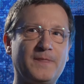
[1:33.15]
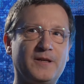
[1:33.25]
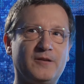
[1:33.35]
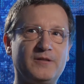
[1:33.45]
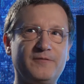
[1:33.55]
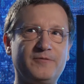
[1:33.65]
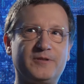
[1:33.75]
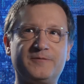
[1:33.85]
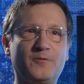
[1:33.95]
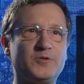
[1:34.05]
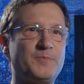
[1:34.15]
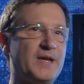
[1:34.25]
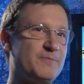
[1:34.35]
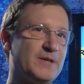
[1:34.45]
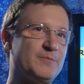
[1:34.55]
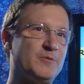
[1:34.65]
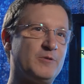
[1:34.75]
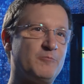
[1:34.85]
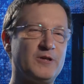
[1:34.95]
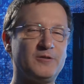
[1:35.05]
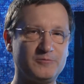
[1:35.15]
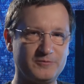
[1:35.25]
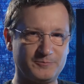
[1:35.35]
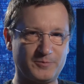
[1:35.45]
If we can afford to pay people, we will.